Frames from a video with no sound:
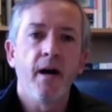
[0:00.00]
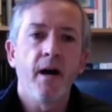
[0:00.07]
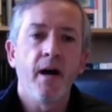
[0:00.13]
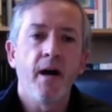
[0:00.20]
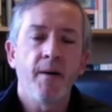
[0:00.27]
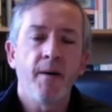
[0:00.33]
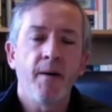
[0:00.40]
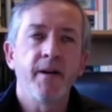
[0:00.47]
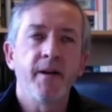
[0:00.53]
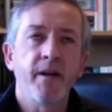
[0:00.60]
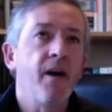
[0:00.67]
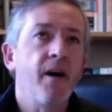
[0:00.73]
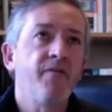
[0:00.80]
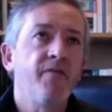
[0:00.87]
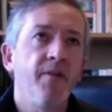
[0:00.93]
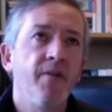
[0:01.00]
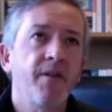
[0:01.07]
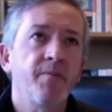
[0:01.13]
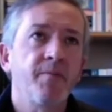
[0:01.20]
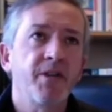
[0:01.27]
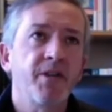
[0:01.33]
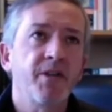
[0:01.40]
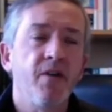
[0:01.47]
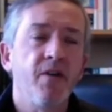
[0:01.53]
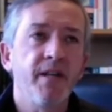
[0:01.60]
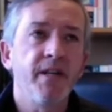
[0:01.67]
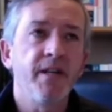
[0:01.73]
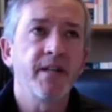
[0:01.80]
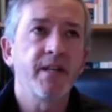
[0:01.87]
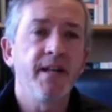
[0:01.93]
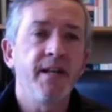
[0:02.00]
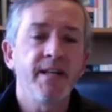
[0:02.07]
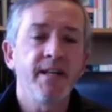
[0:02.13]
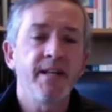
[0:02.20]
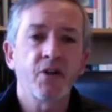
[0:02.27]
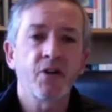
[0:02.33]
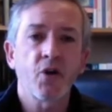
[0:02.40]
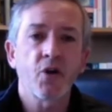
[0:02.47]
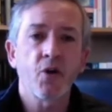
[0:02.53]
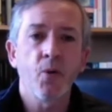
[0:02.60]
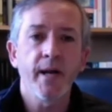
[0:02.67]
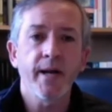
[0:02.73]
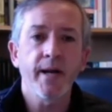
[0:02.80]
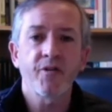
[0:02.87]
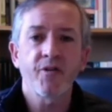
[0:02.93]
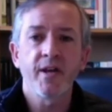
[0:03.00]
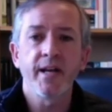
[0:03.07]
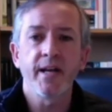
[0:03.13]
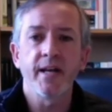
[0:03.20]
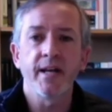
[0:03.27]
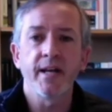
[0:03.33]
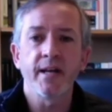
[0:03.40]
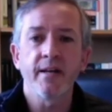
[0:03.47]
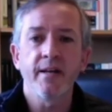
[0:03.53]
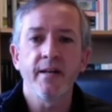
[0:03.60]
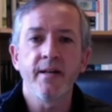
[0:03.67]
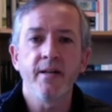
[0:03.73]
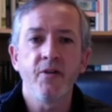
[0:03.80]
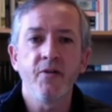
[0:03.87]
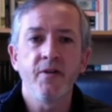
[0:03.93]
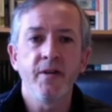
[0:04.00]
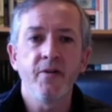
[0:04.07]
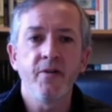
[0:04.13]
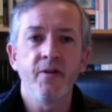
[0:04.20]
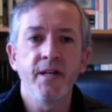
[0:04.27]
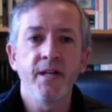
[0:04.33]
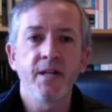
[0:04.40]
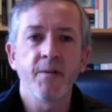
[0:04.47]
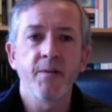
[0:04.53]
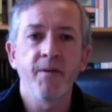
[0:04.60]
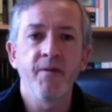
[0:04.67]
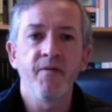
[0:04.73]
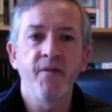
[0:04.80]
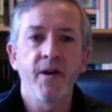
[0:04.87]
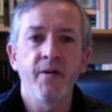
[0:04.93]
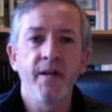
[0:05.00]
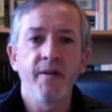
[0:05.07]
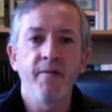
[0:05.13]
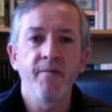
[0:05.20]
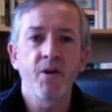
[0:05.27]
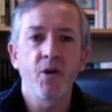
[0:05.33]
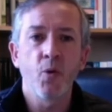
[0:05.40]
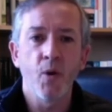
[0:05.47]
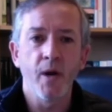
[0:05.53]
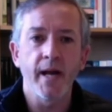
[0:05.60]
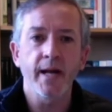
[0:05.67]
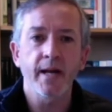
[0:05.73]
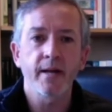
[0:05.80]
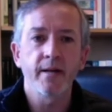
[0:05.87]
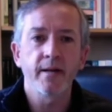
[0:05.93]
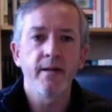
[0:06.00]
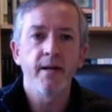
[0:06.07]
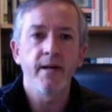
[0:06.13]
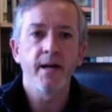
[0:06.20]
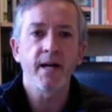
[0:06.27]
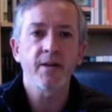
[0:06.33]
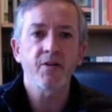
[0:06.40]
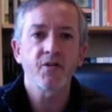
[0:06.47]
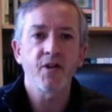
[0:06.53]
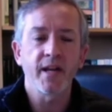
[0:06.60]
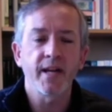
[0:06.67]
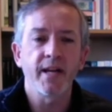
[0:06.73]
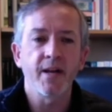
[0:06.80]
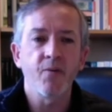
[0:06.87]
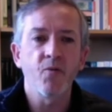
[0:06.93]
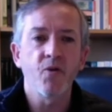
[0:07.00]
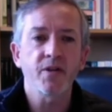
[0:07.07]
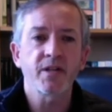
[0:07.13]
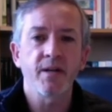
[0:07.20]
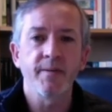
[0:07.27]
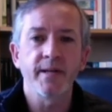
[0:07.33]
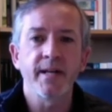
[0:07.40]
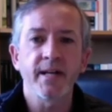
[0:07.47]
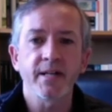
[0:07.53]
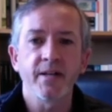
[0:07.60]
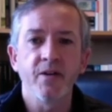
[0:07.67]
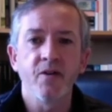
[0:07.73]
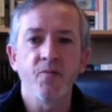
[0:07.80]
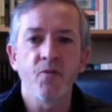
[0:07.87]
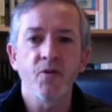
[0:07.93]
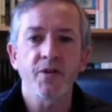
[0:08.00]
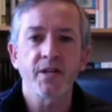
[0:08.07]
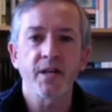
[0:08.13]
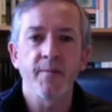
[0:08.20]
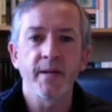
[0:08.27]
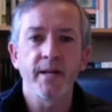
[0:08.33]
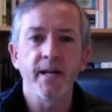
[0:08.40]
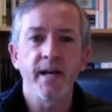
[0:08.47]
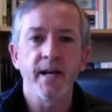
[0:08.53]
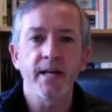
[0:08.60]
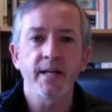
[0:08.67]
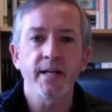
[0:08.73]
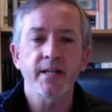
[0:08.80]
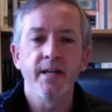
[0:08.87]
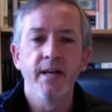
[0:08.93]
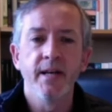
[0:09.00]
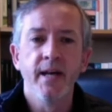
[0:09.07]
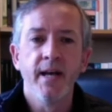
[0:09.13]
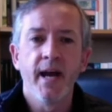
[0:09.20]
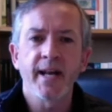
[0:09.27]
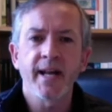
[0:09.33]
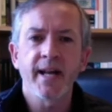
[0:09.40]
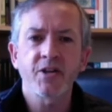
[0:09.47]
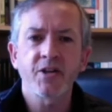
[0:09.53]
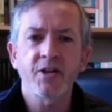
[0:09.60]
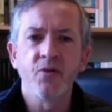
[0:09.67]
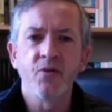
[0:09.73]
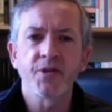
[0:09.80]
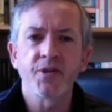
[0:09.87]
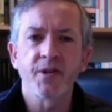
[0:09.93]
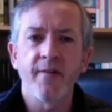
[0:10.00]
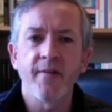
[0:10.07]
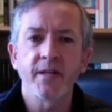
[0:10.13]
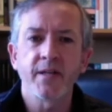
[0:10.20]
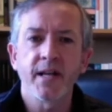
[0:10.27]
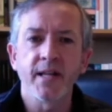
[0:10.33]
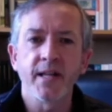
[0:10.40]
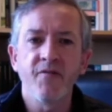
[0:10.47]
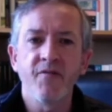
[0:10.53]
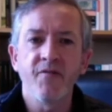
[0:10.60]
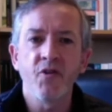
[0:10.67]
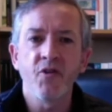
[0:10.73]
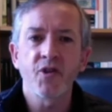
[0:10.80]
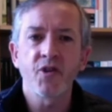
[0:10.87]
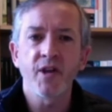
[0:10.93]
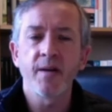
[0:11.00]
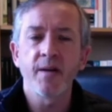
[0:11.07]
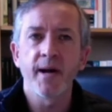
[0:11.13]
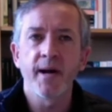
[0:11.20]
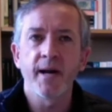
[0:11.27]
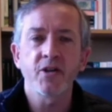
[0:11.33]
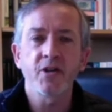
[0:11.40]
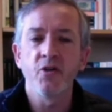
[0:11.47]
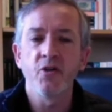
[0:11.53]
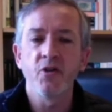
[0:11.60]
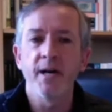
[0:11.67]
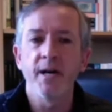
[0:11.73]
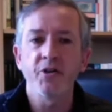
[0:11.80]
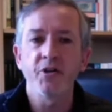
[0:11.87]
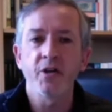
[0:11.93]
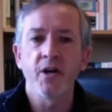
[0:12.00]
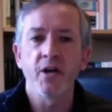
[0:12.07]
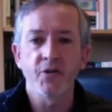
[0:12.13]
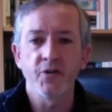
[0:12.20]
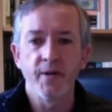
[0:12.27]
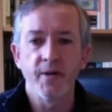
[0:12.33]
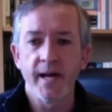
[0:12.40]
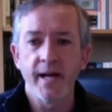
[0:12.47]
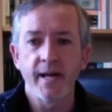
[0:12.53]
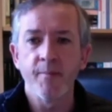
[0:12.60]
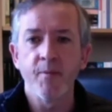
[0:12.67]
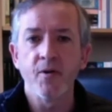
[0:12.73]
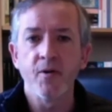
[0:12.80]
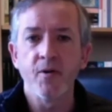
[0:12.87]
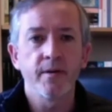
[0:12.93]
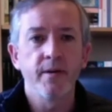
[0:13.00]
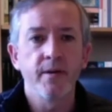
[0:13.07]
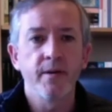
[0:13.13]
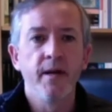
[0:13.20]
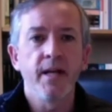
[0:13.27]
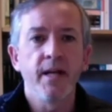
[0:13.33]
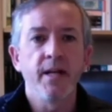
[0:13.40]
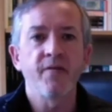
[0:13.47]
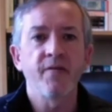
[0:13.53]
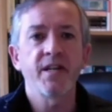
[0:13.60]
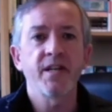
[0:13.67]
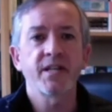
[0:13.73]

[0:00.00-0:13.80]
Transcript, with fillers: I, I mean, and I found this myself, is it's the quick thinking. You, you need to be very quick at thinking what's coming next and knowing what's coming next. And actually, also having said that, if you think about it too much, you can't do it anymore. You know, if I